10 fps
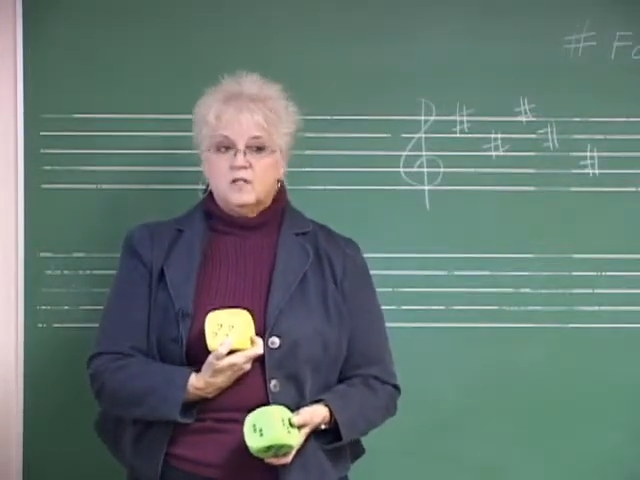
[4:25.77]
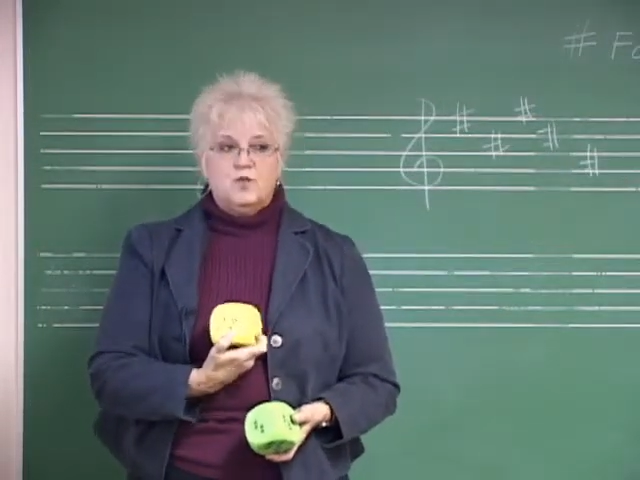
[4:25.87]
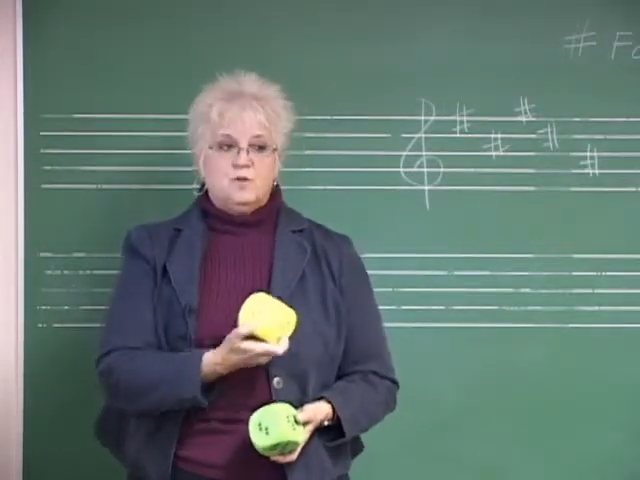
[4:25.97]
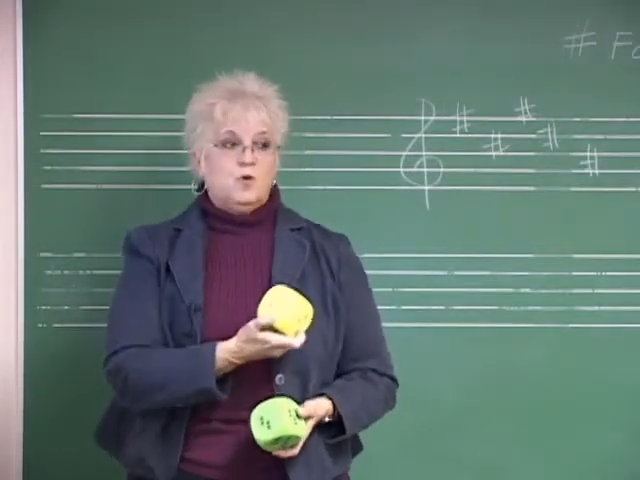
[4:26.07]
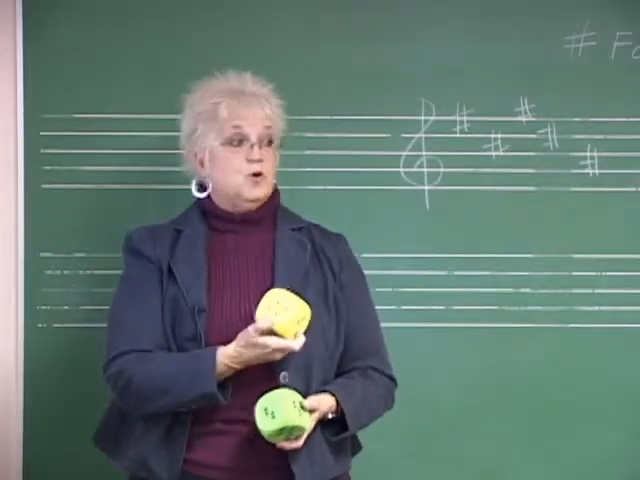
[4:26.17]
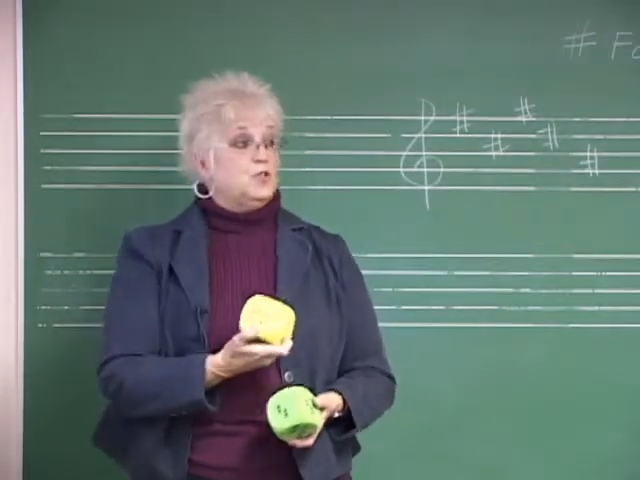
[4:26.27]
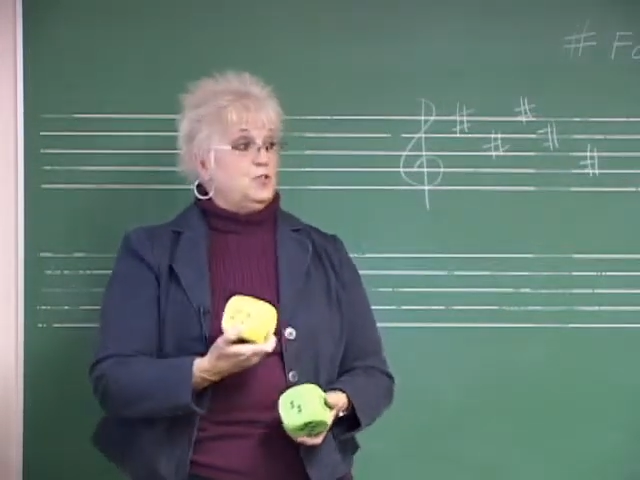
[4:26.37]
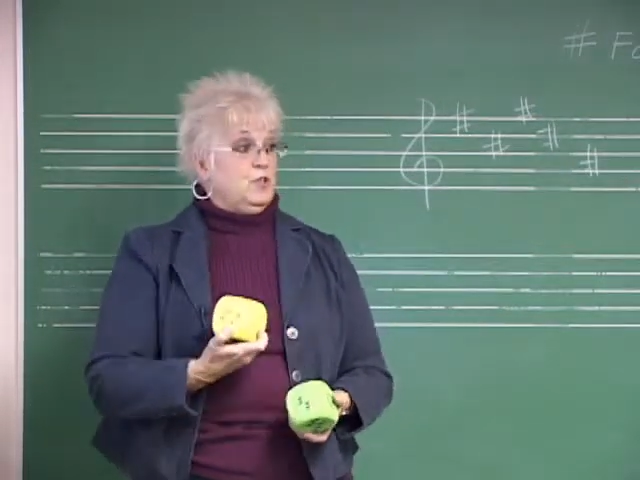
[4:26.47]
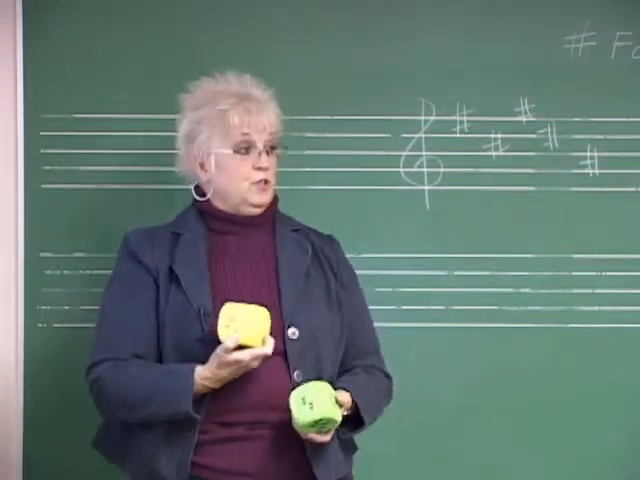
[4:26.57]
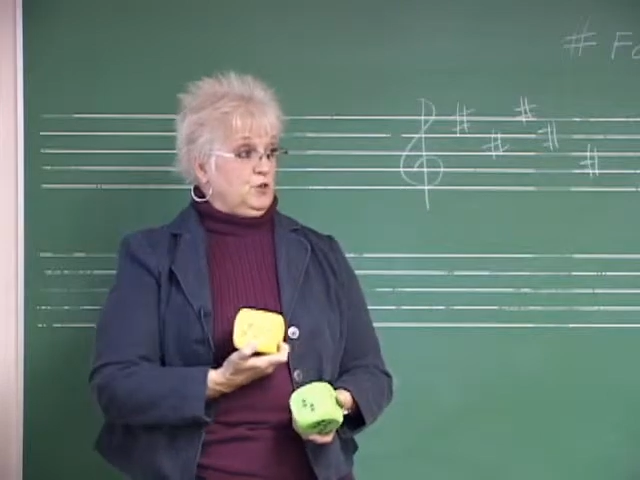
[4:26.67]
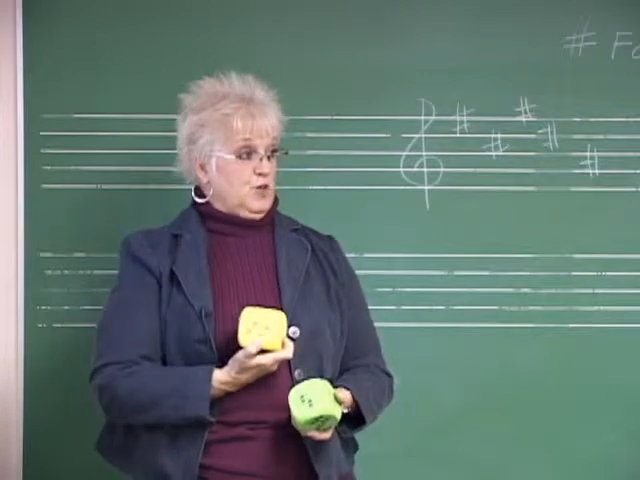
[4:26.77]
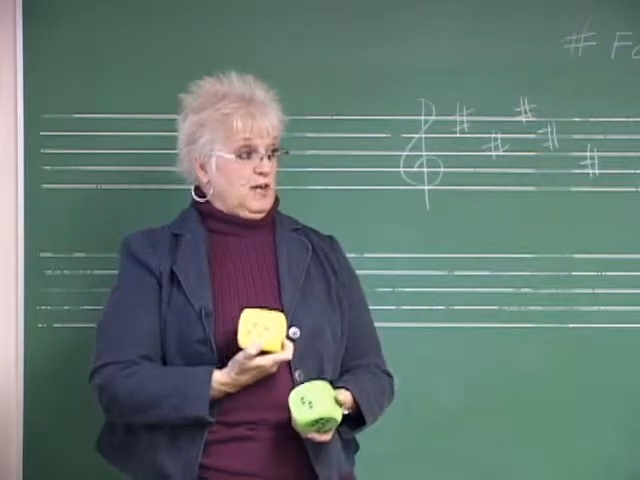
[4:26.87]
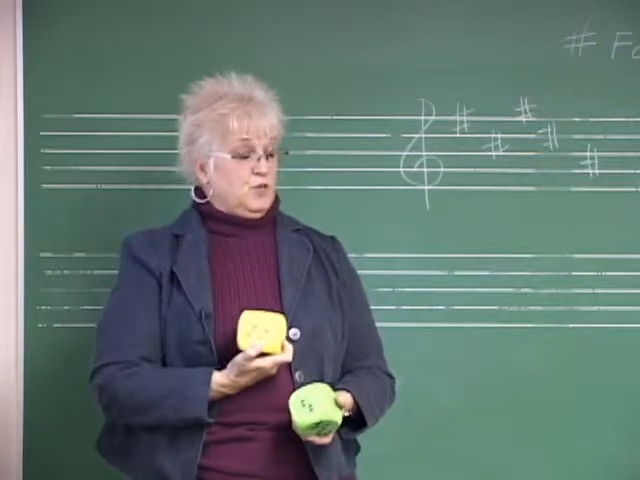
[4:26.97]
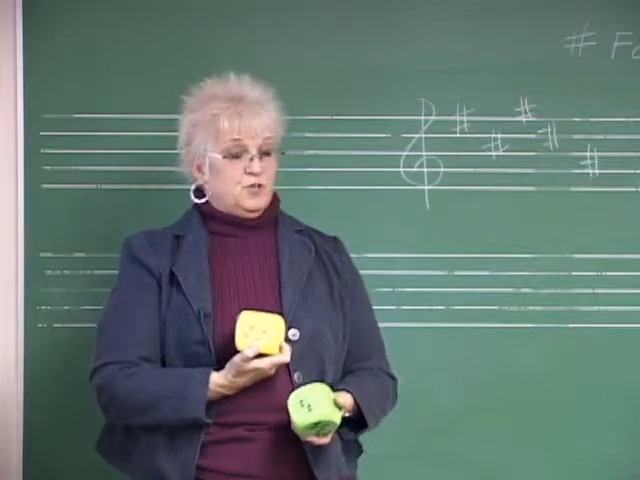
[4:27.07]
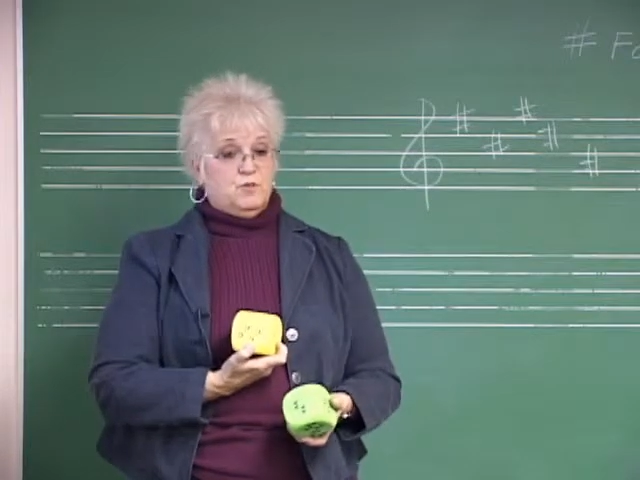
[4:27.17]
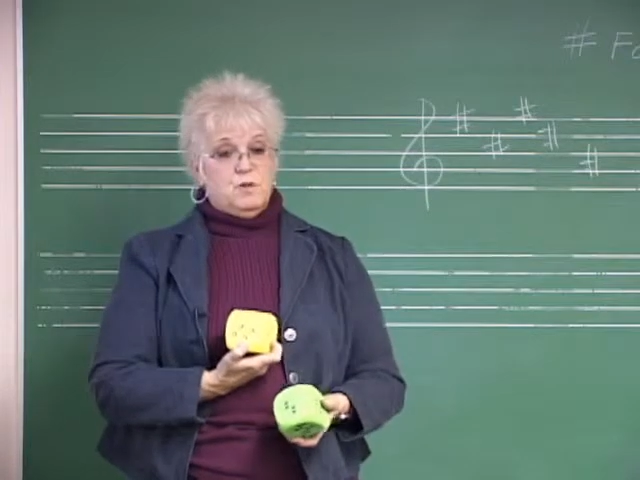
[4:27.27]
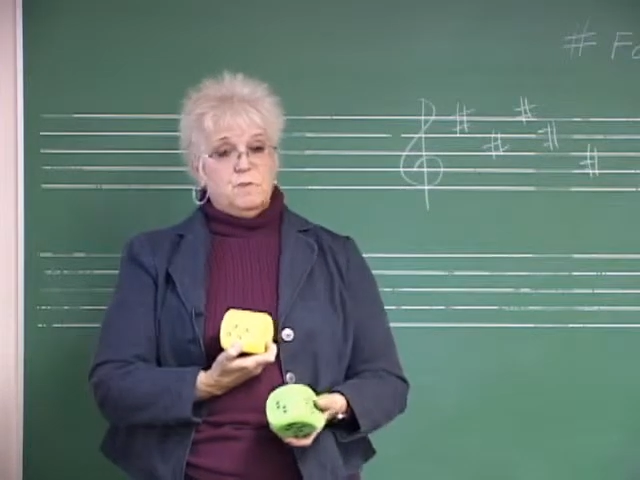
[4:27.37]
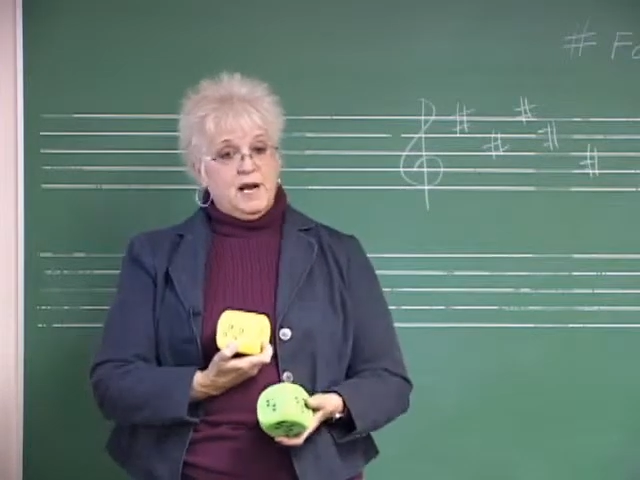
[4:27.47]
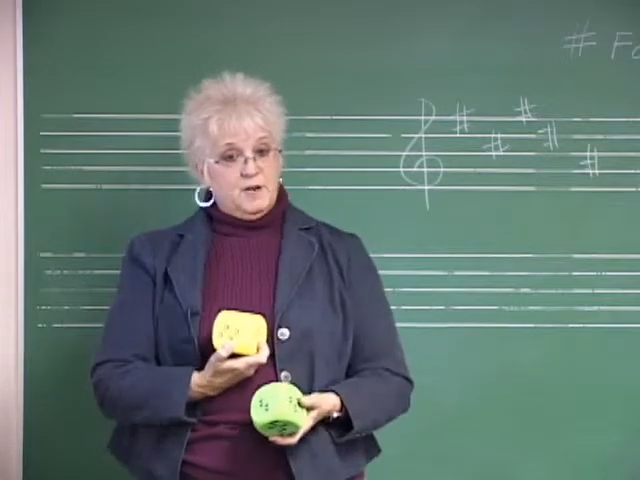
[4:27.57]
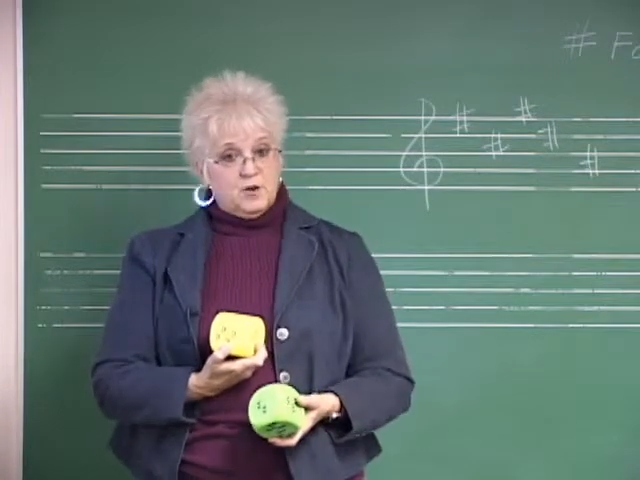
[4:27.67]
So of course you can learn how to do the
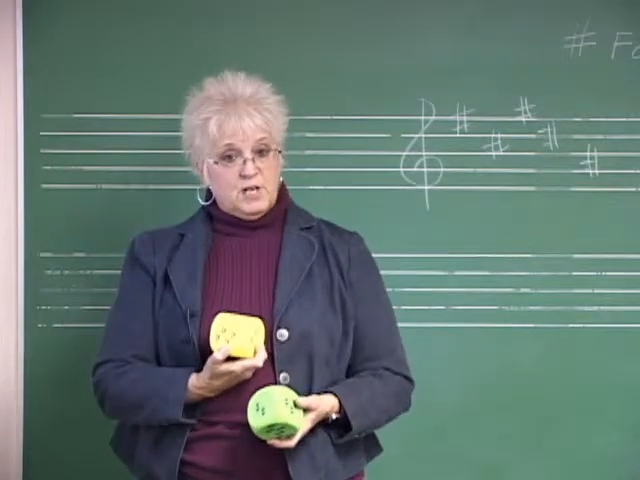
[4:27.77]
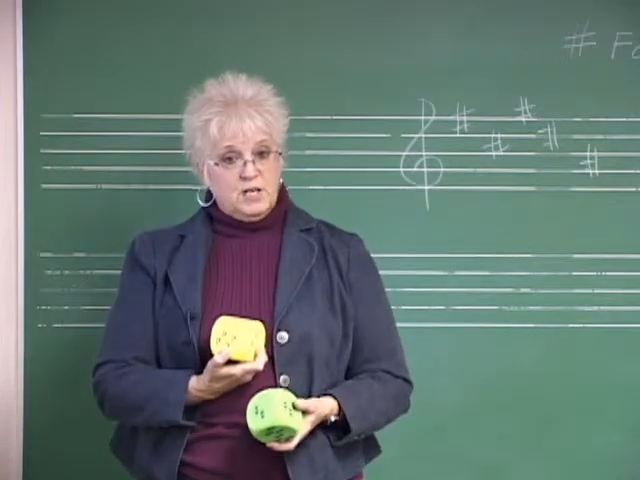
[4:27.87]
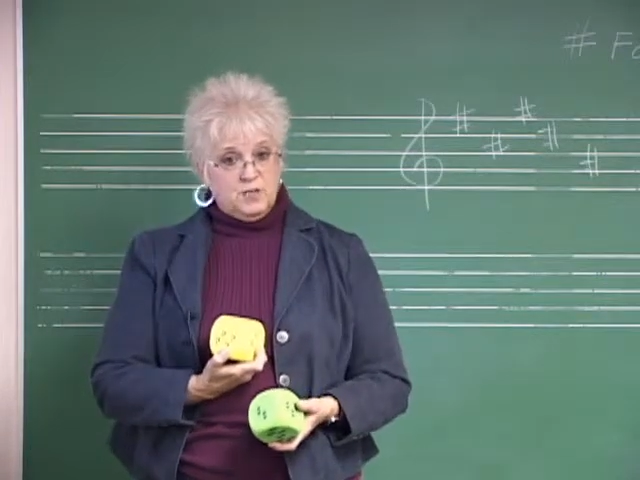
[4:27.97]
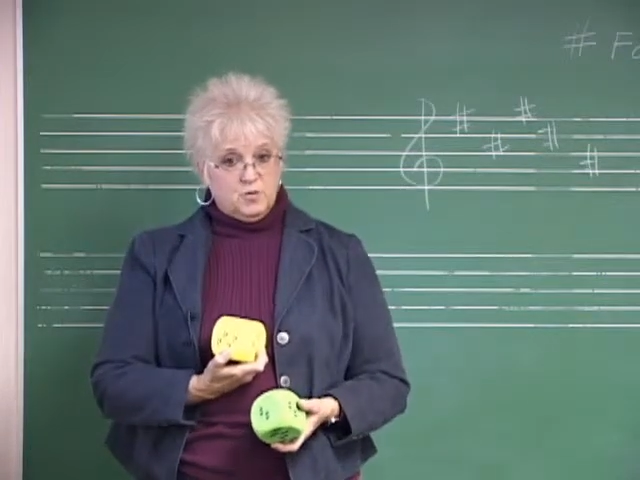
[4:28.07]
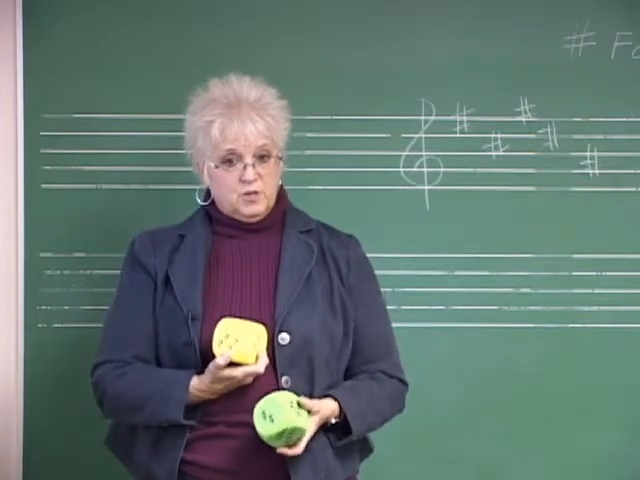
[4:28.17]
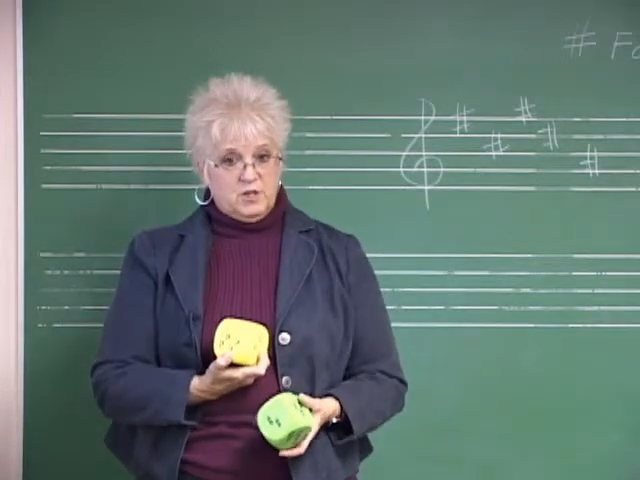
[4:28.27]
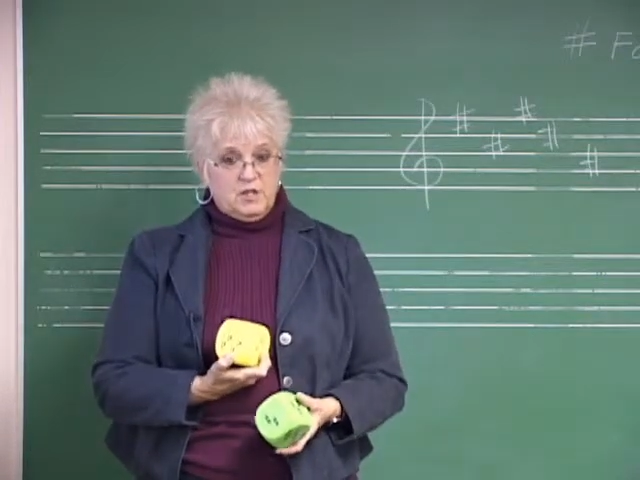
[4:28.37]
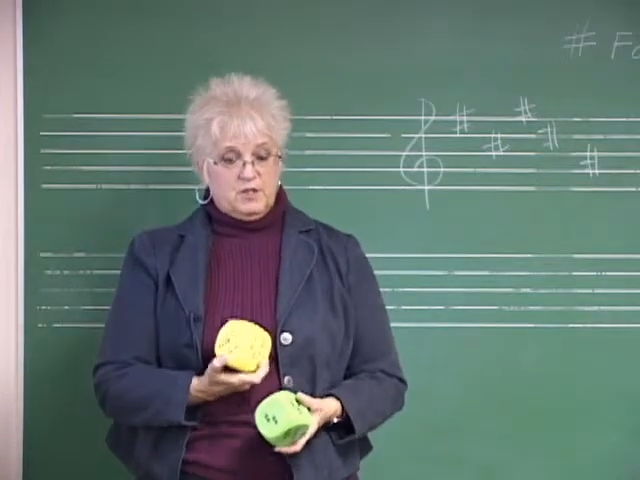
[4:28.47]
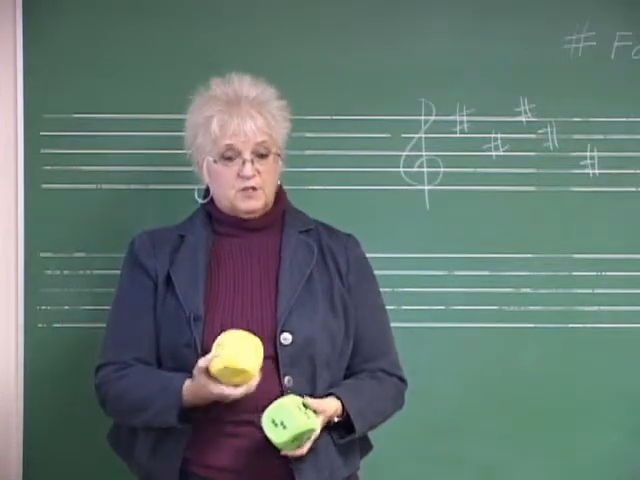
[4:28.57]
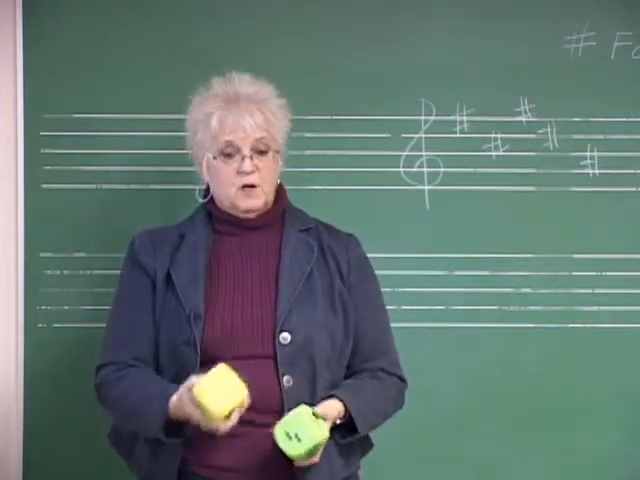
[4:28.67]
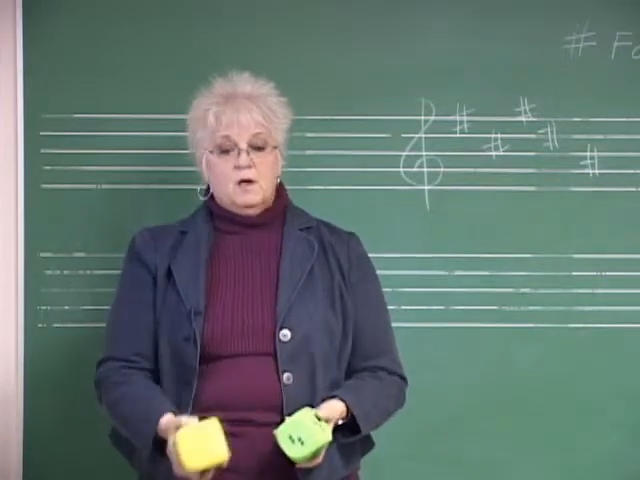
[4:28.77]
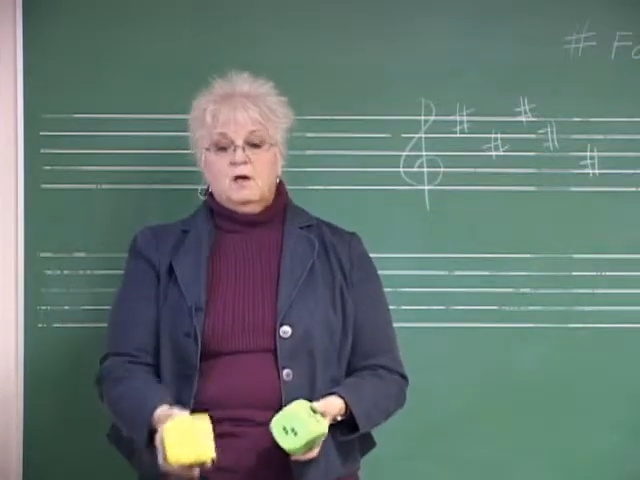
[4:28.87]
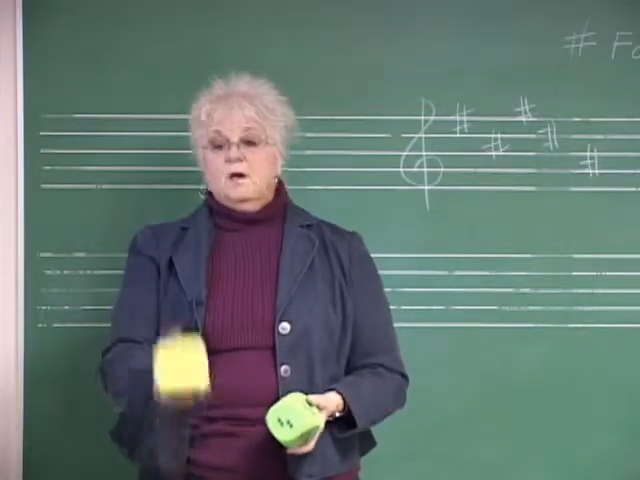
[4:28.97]
minor keys with these.